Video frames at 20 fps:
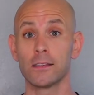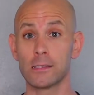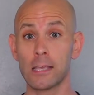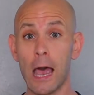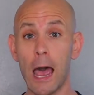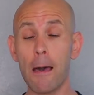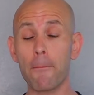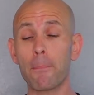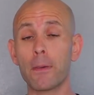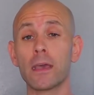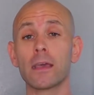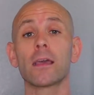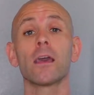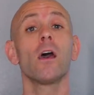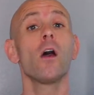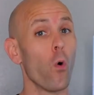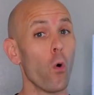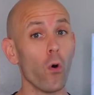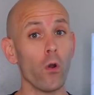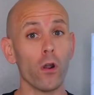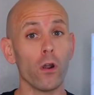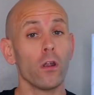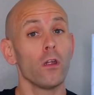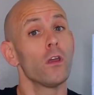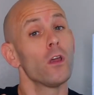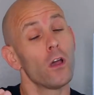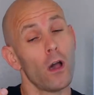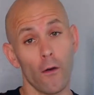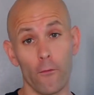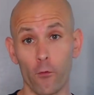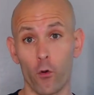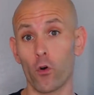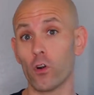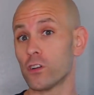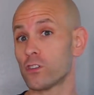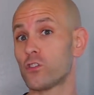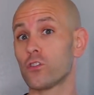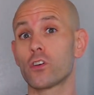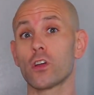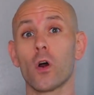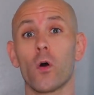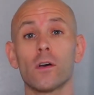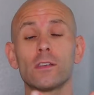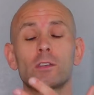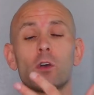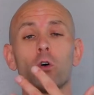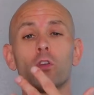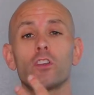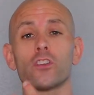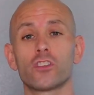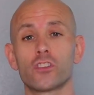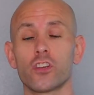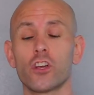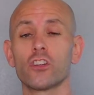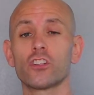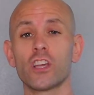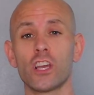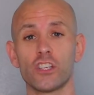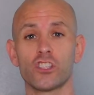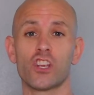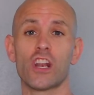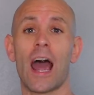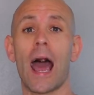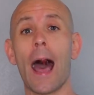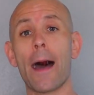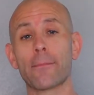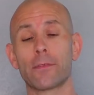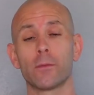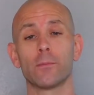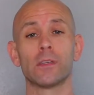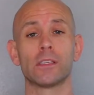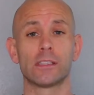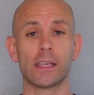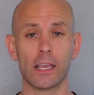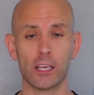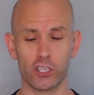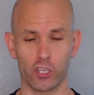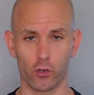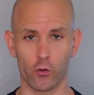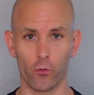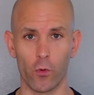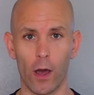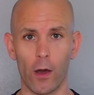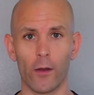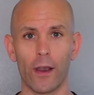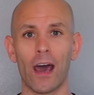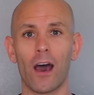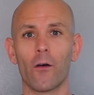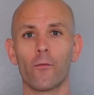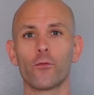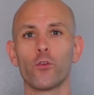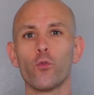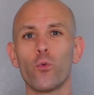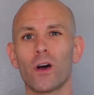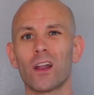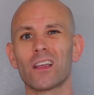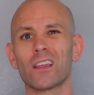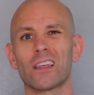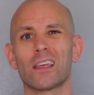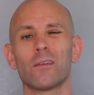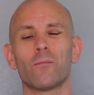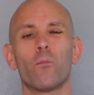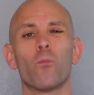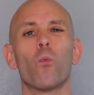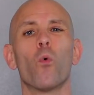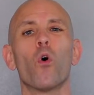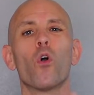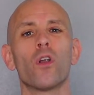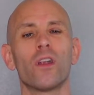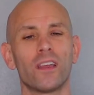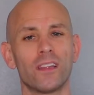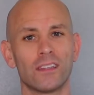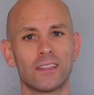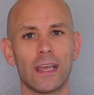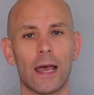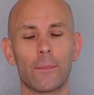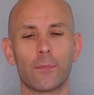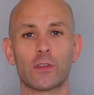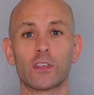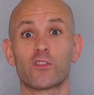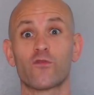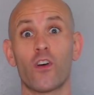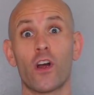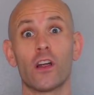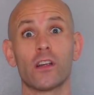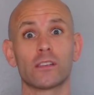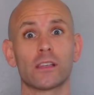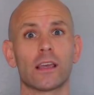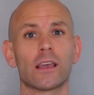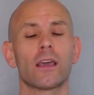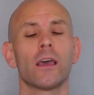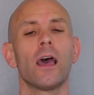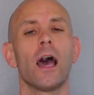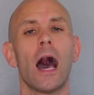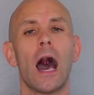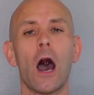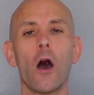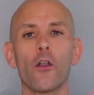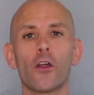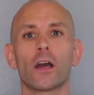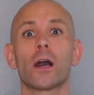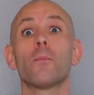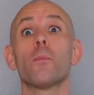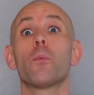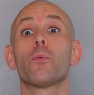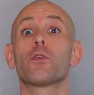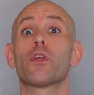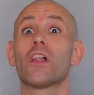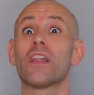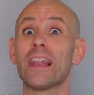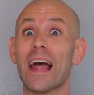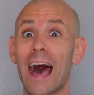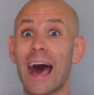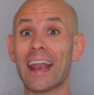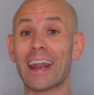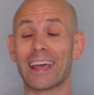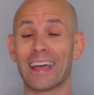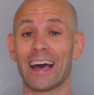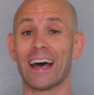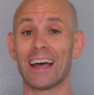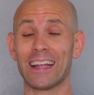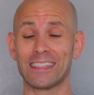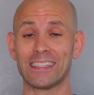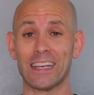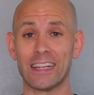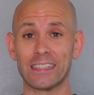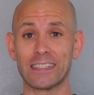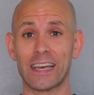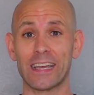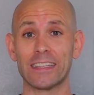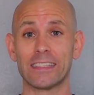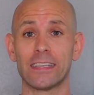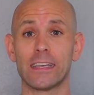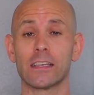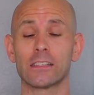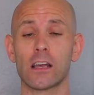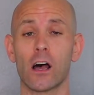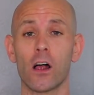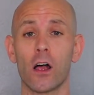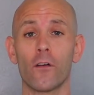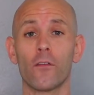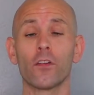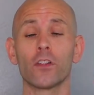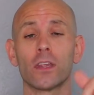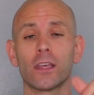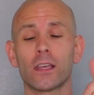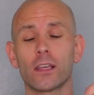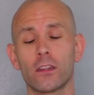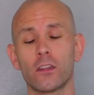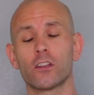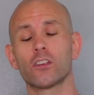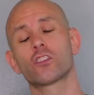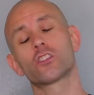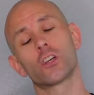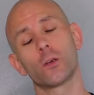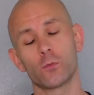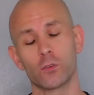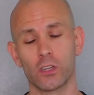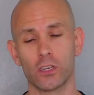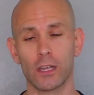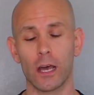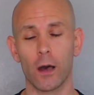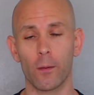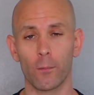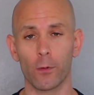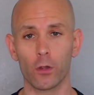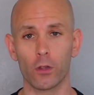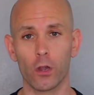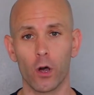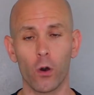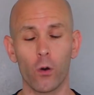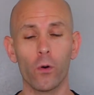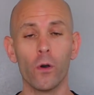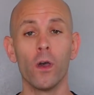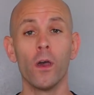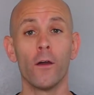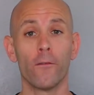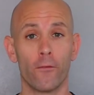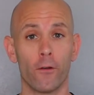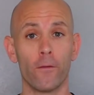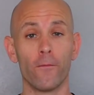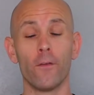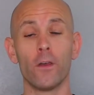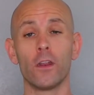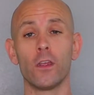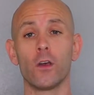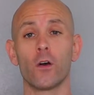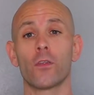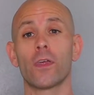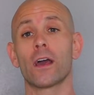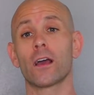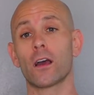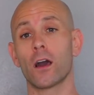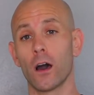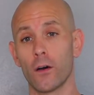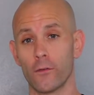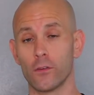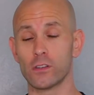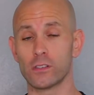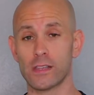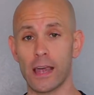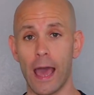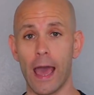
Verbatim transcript: topic. Or of course, you could always go the search engine optimization route. Now, if you want to get more in depth as far as like how to come up with a lot of content ideas, I'll have a link in the description down below for a video that covers